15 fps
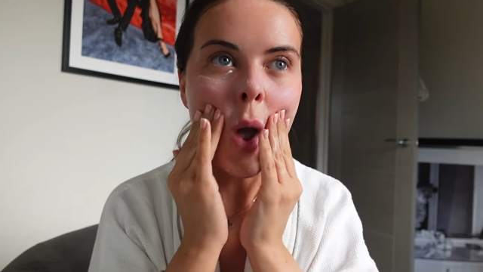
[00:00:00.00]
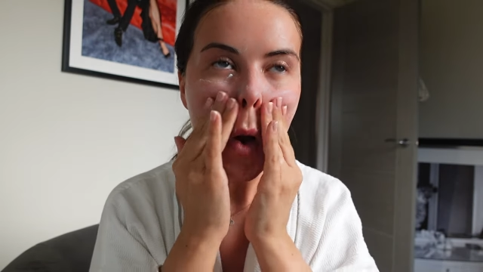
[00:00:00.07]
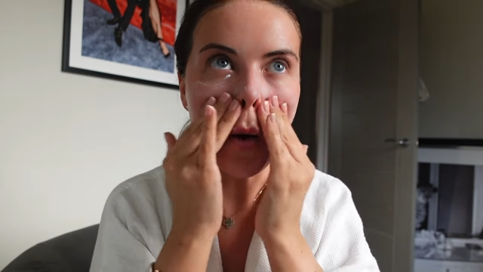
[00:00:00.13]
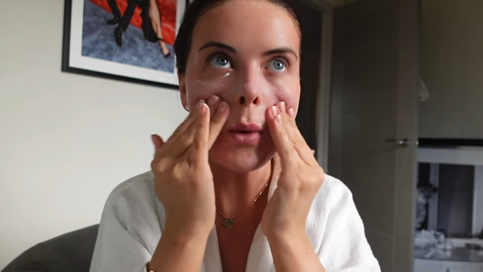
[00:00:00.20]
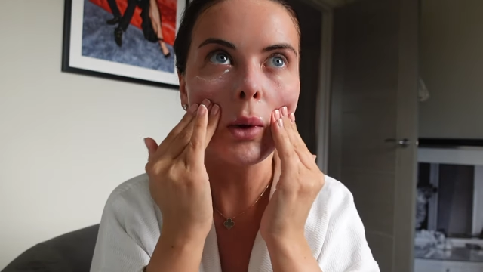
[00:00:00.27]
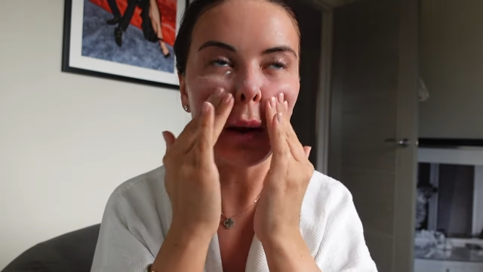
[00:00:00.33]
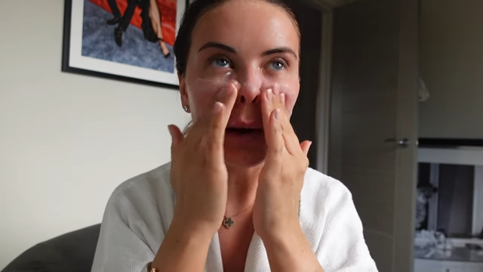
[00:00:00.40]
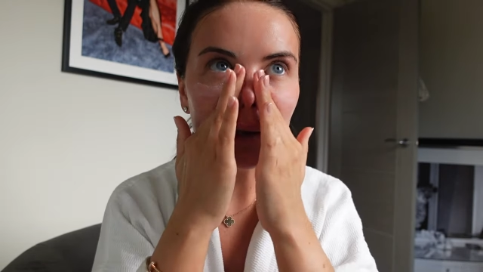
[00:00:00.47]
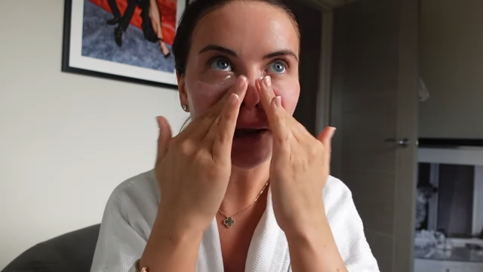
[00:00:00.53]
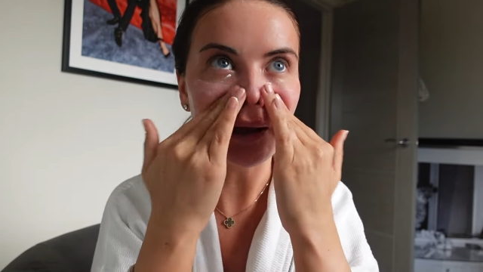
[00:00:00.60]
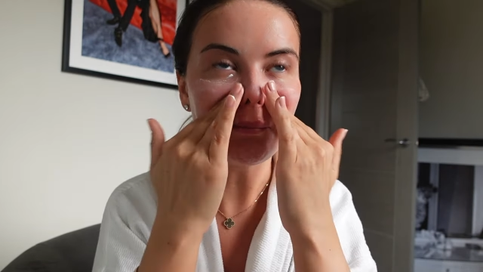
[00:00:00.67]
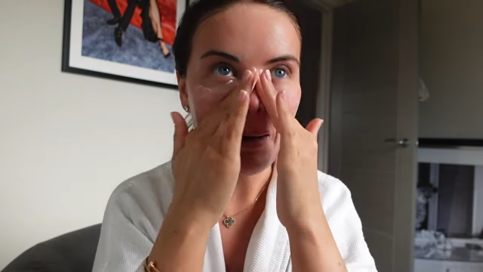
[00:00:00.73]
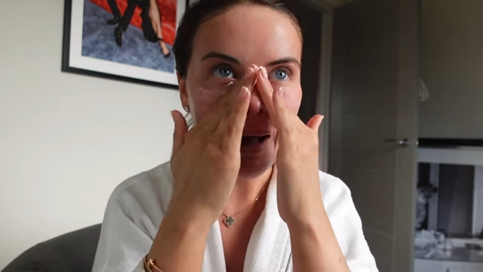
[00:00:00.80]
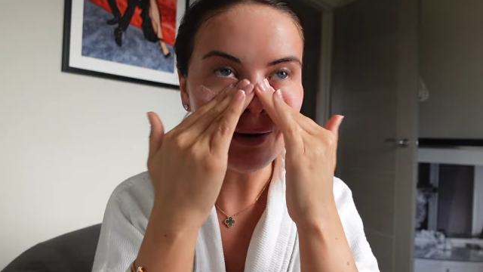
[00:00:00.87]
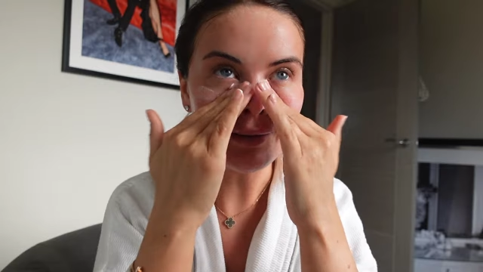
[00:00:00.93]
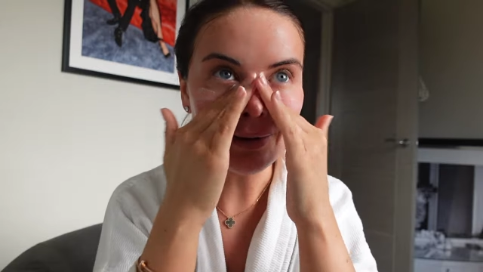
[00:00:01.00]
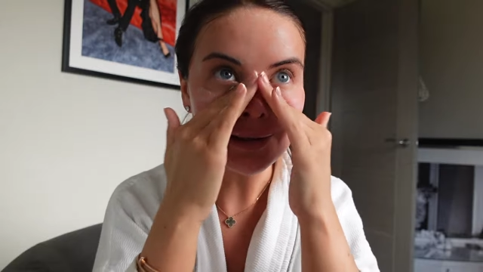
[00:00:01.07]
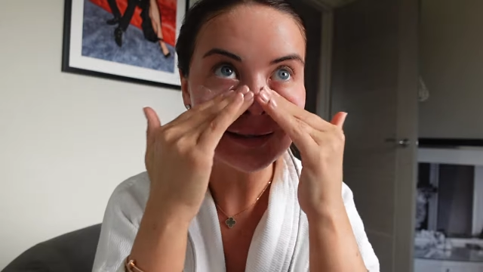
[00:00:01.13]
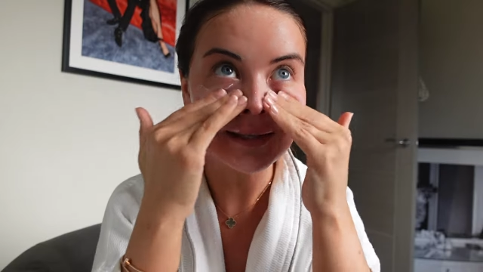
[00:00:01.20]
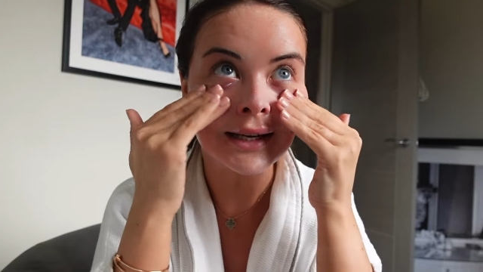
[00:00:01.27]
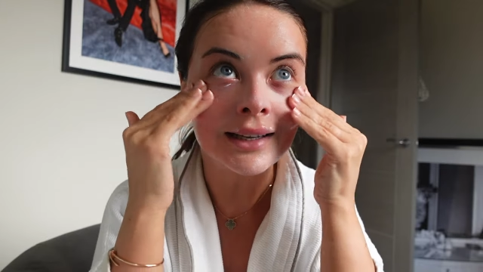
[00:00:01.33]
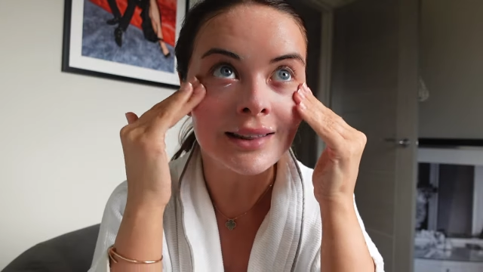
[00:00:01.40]
We were going to get
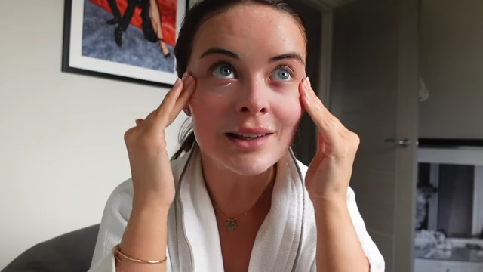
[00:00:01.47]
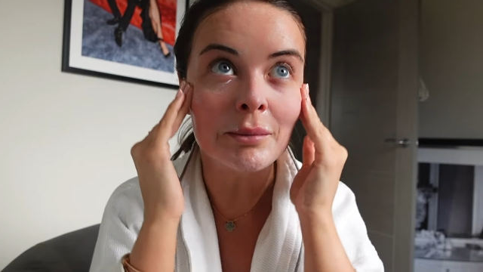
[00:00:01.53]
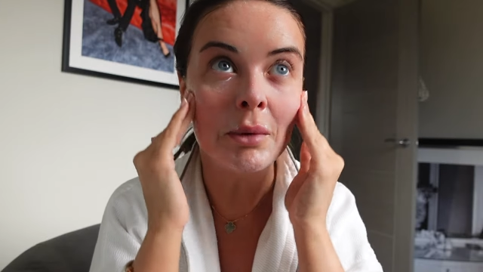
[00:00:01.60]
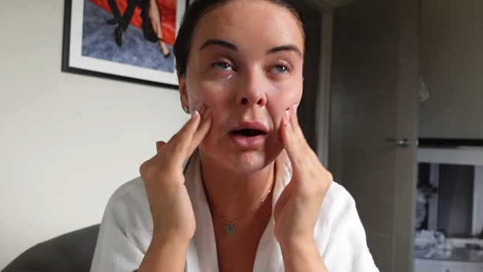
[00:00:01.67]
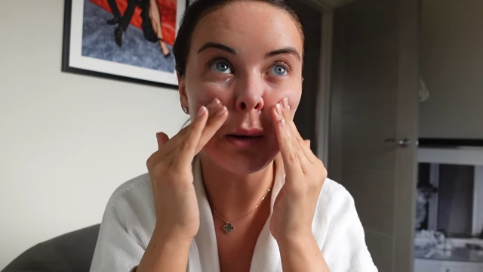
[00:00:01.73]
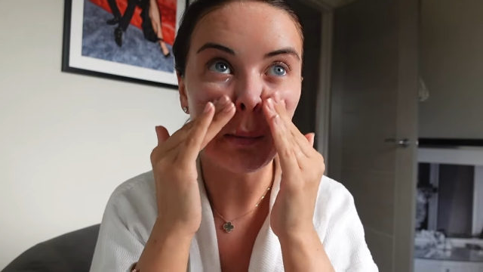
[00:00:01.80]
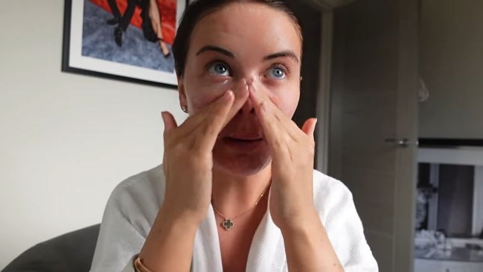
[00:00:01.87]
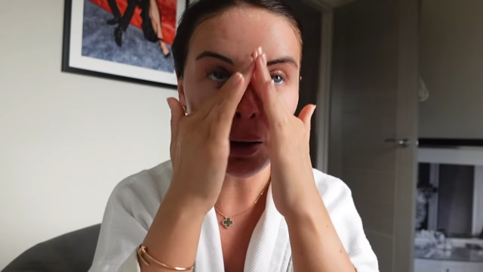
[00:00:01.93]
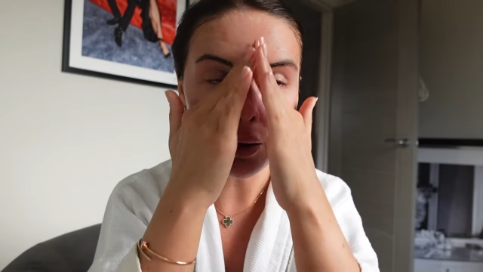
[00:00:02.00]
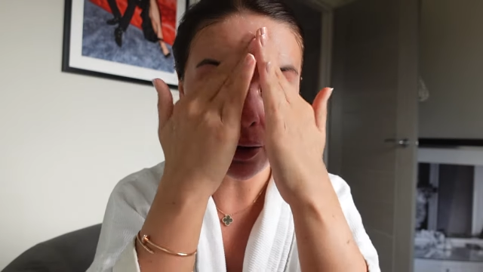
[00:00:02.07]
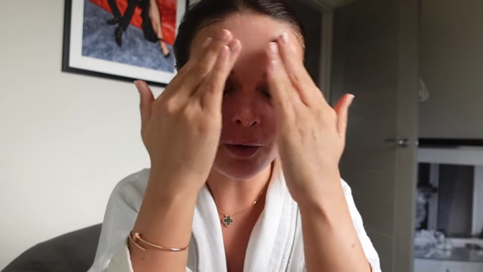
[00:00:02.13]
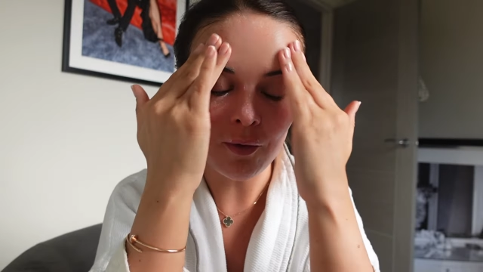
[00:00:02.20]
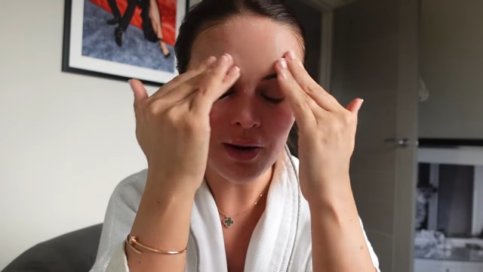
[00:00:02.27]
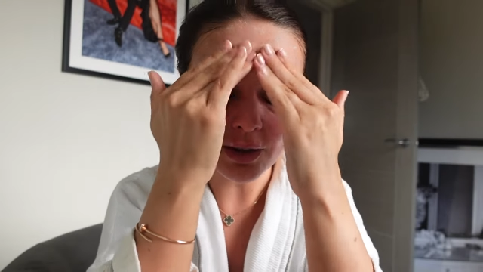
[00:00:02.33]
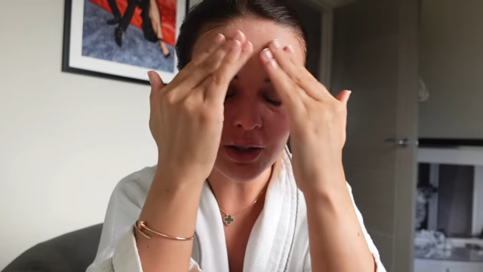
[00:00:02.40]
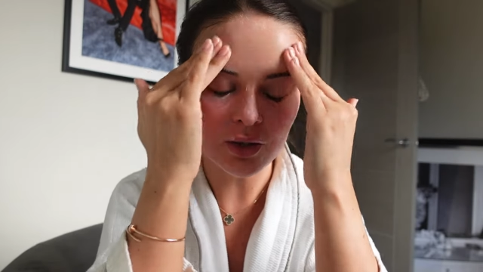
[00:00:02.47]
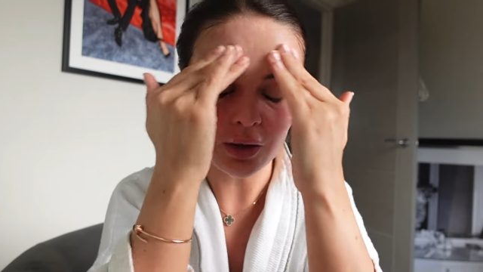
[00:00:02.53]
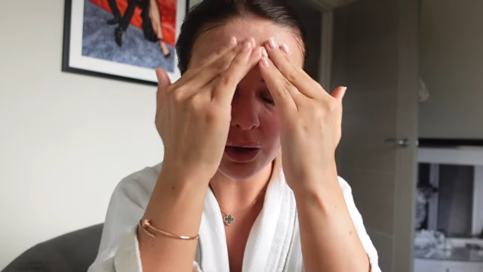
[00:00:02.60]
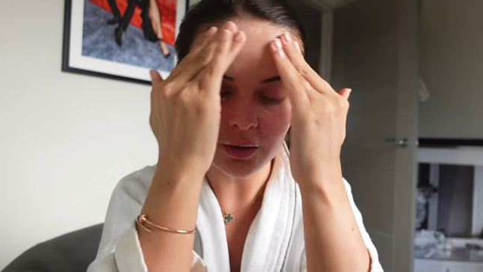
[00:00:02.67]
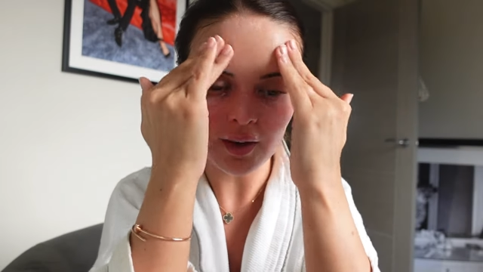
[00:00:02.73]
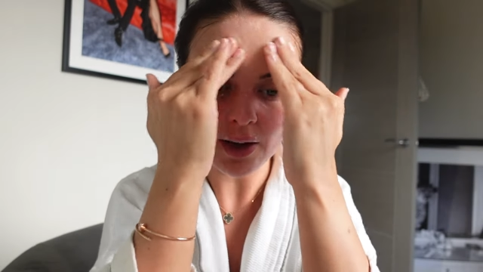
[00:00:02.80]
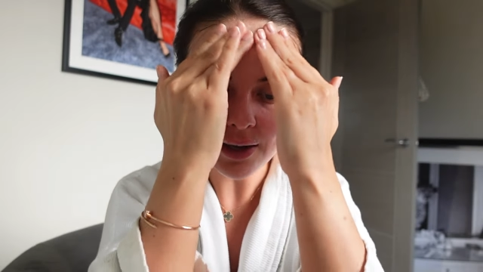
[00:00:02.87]
married in the Marylebone registry
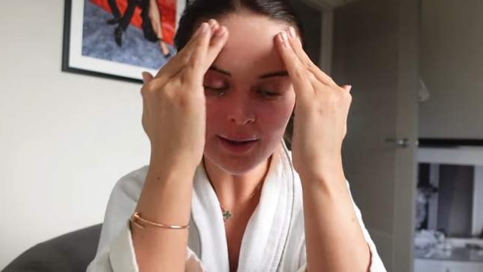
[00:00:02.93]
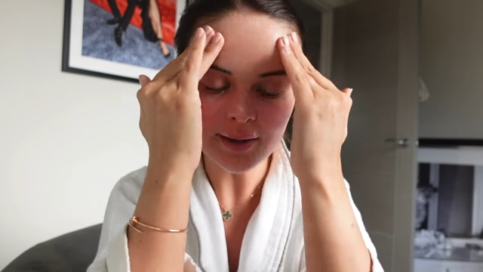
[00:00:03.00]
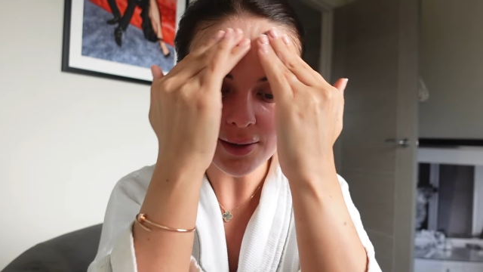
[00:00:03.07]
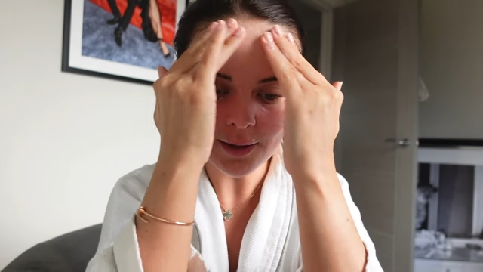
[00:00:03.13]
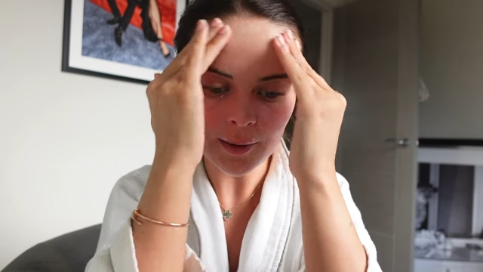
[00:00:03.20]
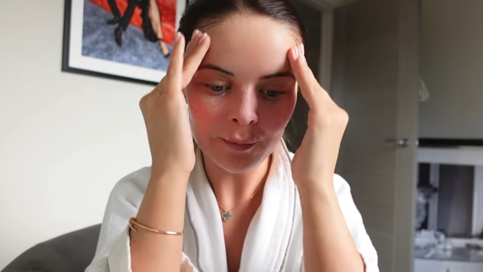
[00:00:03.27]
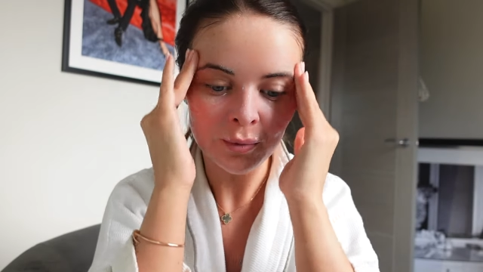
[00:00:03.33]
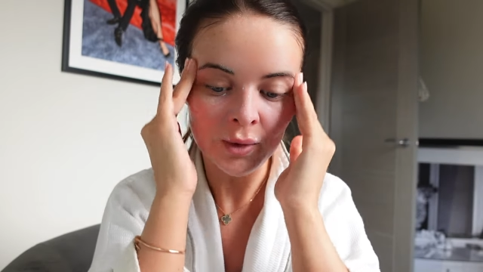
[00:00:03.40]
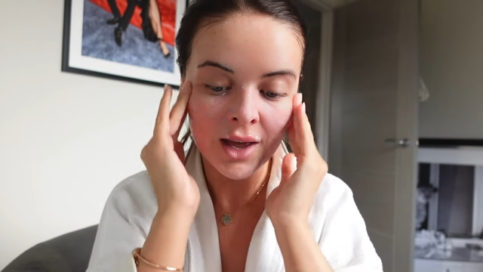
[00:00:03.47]
office.